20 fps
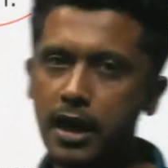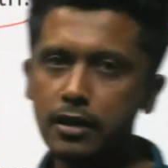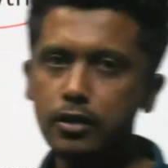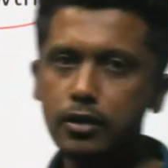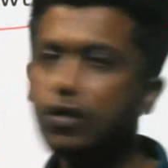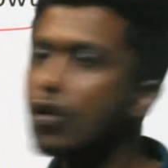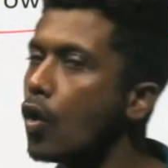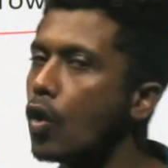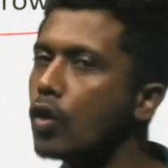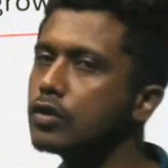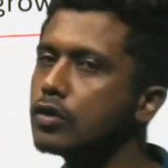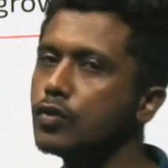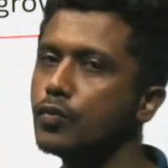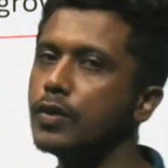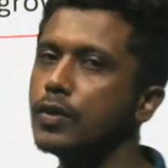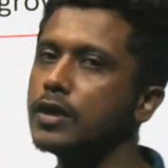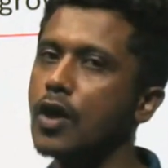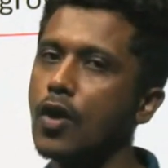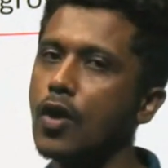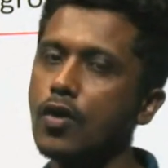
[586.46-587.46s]
growth
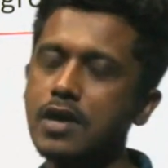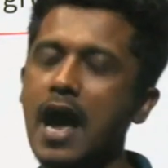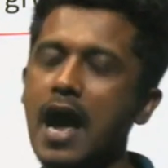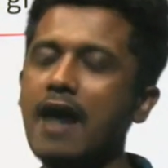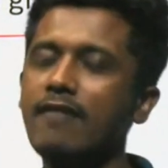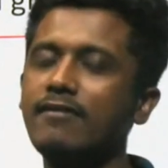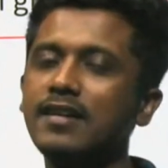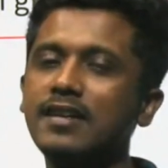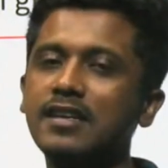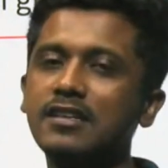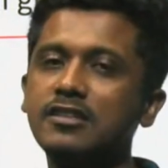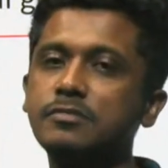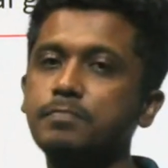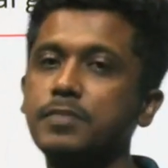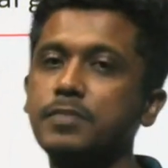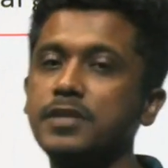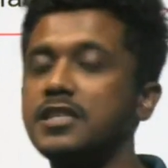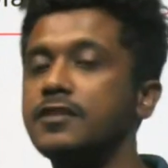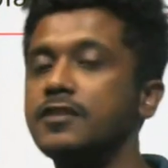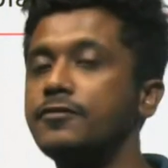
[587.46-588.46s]
without having a
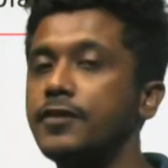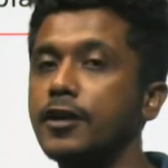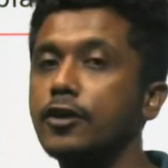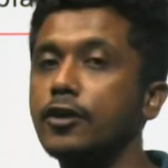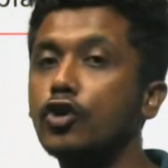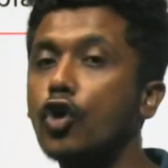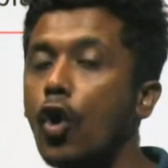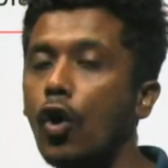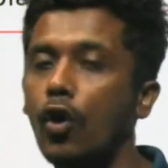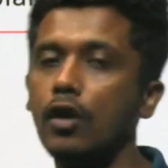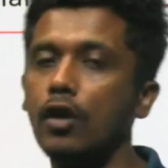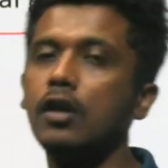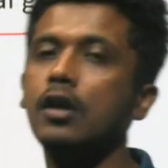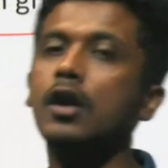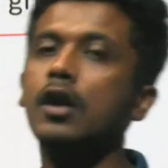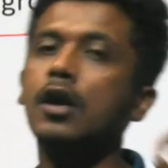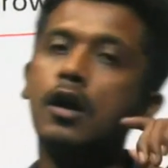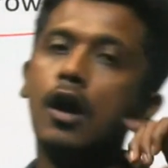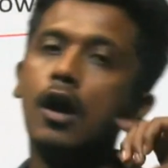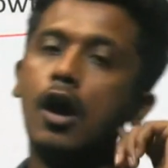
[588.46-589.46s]
specific goal
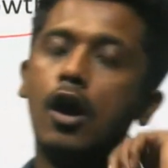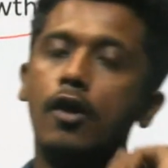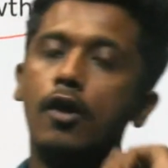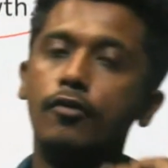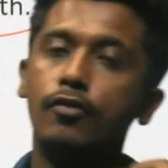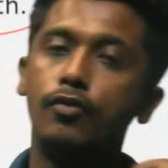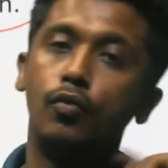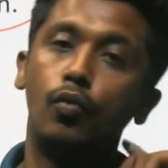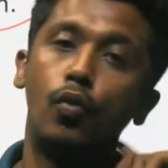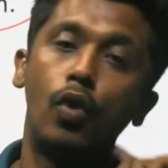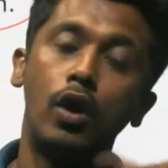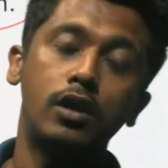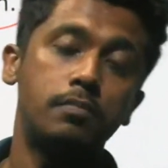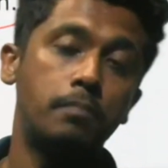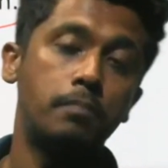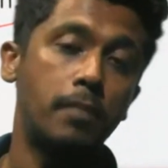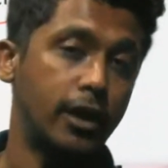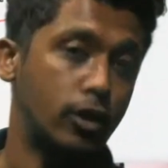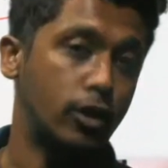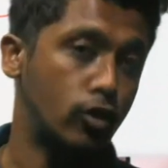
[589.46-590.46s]
of what
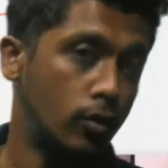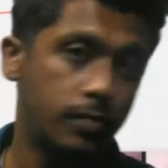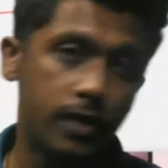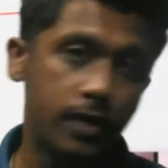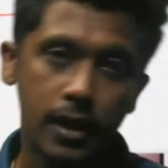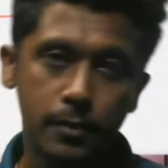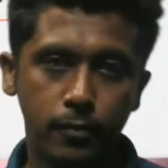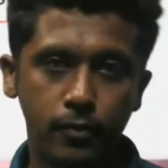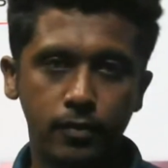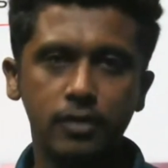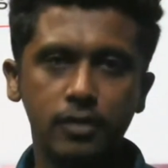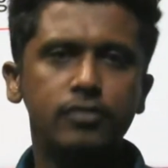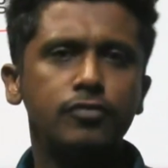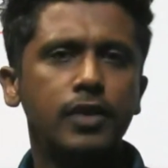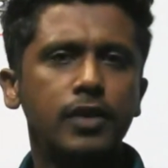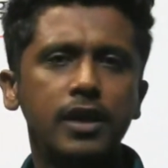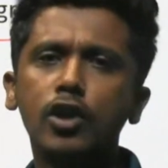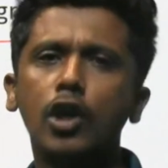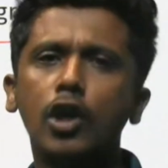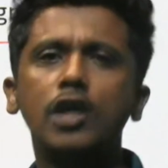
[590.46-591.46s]
microbe. It's
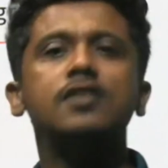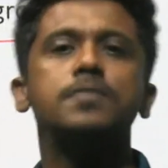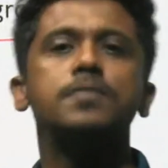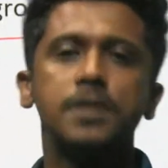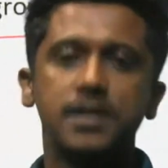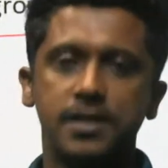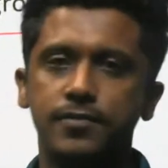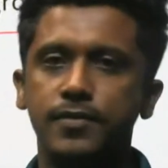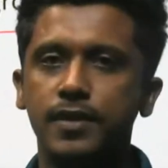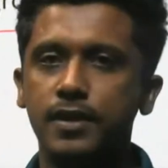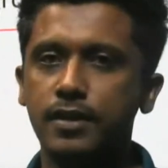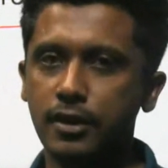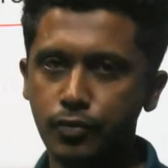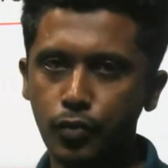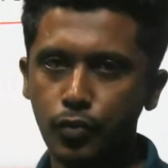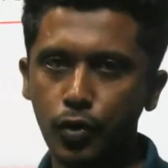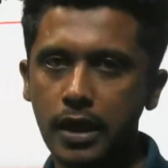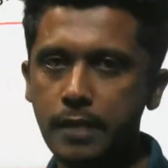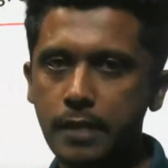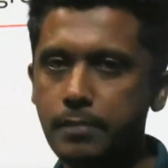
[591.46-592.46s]
very non-specific. That's
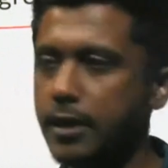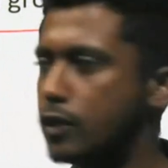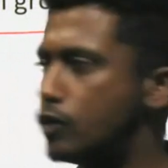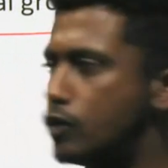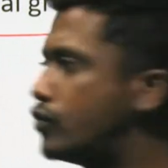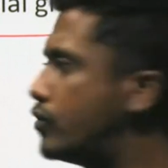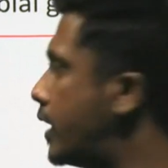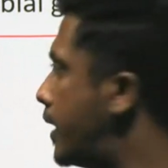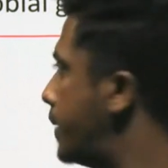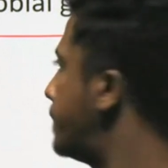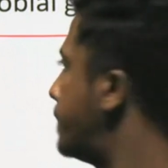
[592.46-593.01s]
what I mean to say.